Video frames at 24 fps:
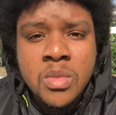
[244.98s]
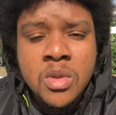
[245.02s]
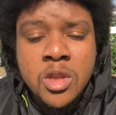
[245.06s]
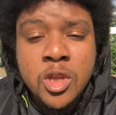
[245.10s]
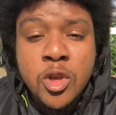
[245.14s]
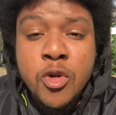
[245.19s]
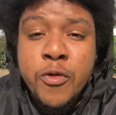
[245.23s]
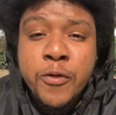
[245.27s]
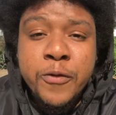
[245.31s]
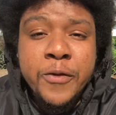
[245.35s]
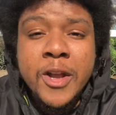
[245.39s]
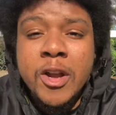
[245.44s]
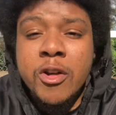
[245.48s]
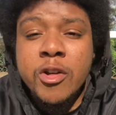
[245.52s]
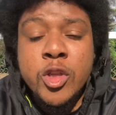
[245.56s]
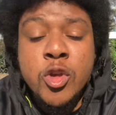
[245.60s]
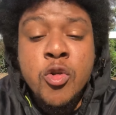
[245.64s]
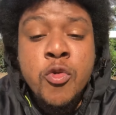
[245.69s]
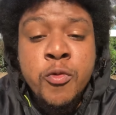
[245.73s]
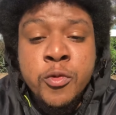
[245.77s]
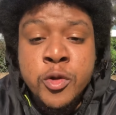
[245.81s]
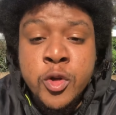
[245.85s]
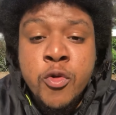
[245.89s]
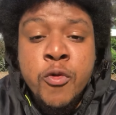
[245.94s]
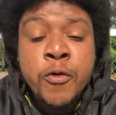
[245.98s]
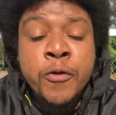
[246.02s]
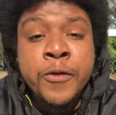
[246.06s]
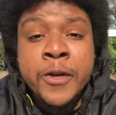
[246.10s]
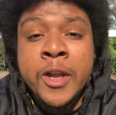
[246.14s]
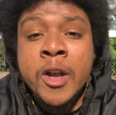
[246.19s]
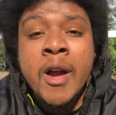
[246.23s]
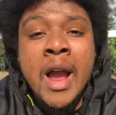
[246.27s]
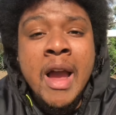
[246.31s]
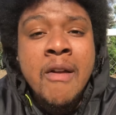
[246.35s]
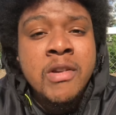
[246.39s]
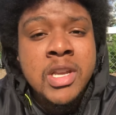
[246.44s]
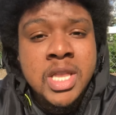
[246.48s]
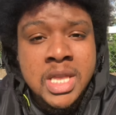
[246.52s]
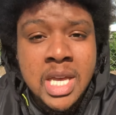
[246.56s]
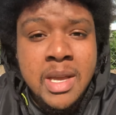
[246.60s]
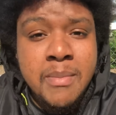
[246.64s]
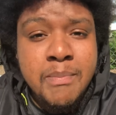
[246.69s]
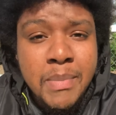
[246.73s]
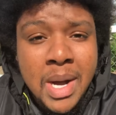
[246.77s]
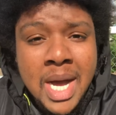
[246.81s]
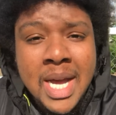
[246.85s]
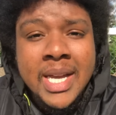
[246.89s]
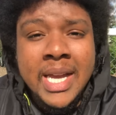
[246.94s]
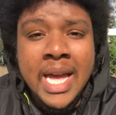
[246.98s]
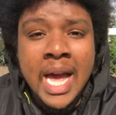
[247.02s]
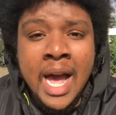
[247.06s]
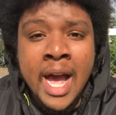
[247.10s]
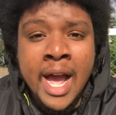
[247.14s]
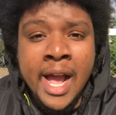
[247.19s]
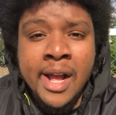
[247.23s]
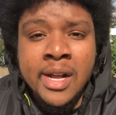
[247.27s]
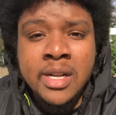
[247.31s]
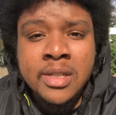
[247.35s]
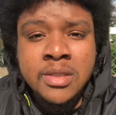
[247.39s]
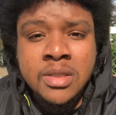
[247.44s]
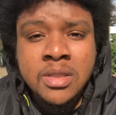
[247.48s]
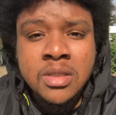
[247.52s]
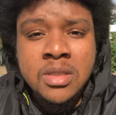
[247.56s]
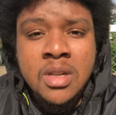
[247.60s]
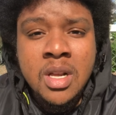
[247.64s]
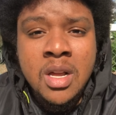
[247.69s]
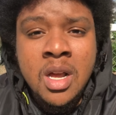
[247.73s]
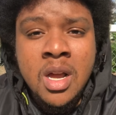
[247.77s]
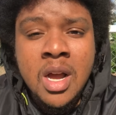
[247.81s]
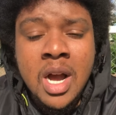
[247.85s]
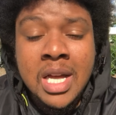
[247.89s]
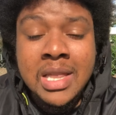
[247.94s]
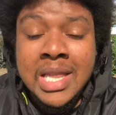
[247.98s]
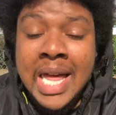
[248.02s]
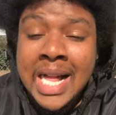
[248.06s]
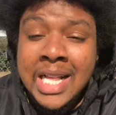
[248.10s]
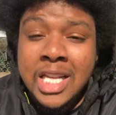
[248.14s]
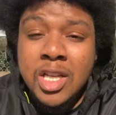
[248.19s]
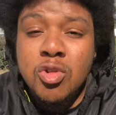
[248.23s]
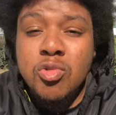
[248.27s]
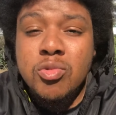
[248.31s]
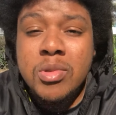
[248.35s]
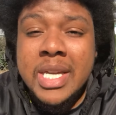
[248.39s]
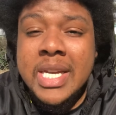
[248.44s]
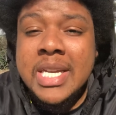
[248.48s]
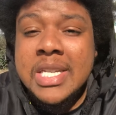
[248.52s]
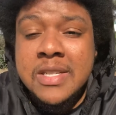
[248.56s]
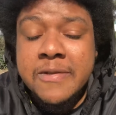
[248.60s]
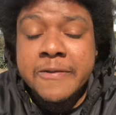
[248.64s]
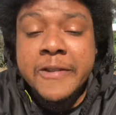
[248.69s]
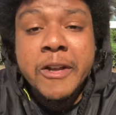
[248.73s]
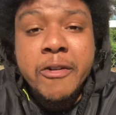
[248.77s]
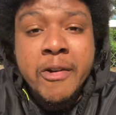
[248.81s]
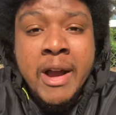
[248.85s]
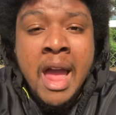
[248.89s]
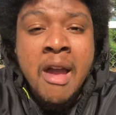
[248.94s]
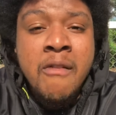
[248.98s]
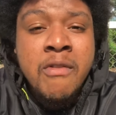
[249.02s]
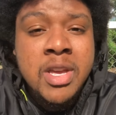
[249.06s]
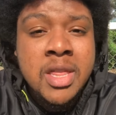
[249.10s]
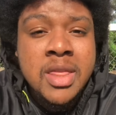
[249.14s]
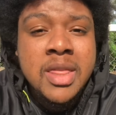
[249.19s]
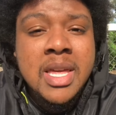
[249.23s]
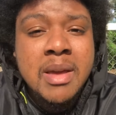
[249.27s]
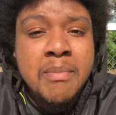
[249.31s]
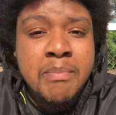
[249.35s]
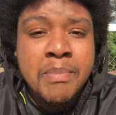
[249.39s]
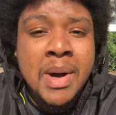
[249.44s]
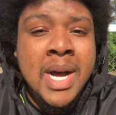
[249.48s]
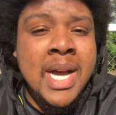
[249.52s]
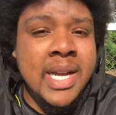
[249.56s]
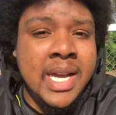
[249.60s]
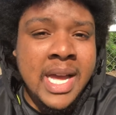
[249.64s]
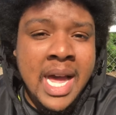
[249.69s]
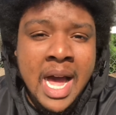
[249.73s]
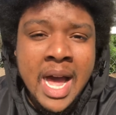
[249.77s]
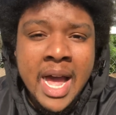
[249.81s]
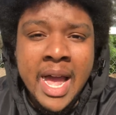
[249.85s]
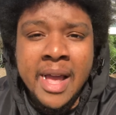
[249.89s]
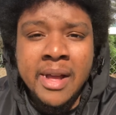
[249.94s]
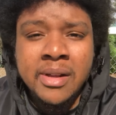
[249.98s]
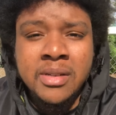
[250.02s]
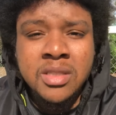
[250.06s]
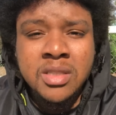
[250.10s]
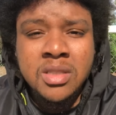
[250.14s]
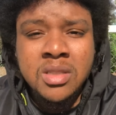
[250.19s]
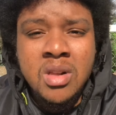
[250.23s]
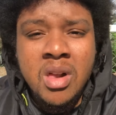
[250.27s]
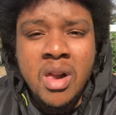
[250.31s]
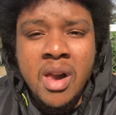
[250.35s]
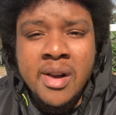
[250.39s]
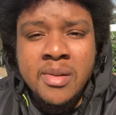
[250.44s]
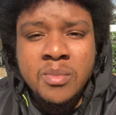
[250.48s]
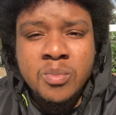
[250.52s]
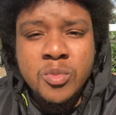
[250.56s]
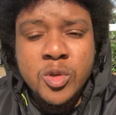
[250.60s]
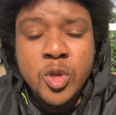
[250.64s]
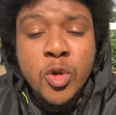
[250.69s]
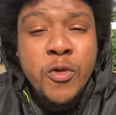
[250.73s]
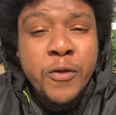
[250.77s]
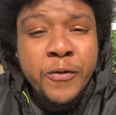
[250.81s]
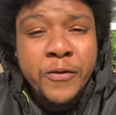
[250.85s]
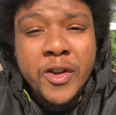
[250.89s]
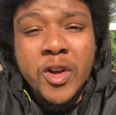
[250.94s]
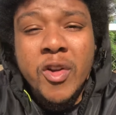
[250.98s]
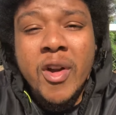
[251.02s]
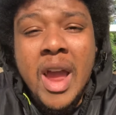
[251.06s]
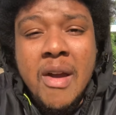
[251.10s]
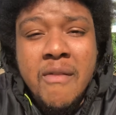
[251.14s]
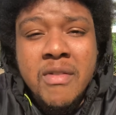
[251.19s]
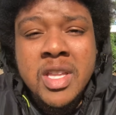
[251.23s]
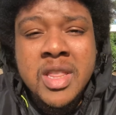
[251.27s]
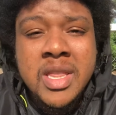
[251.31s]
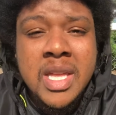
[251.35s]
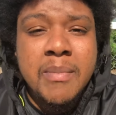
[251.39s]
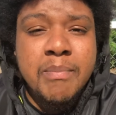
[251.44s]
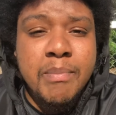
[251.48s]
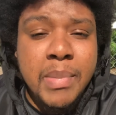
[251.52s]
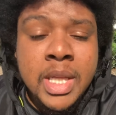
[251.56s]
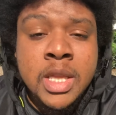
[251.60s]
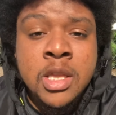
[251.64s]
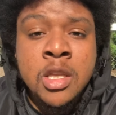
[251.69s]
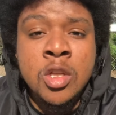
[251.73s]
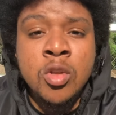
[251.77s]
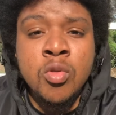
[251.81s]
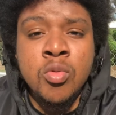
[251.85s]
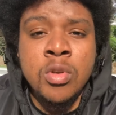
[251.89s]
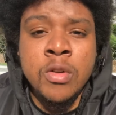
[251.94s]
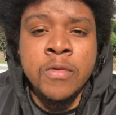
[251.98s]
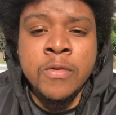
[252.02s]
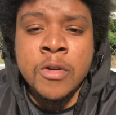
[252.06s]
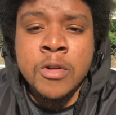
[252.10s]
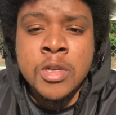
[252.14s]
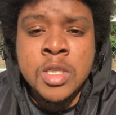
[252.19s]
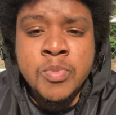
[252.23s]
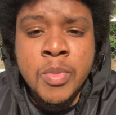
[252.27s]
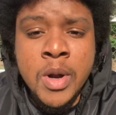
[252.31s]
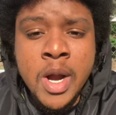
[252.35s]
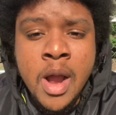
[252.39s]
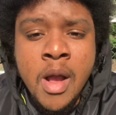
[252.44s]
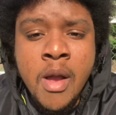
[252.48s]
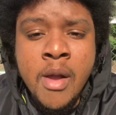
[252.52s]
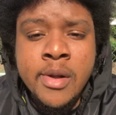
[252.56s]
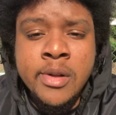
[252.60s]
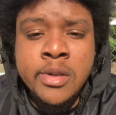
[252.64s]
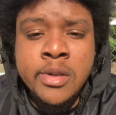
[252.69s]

You fear everything but God. A lot of you niggas fear everything but God. You fear everything but the universe, bruh.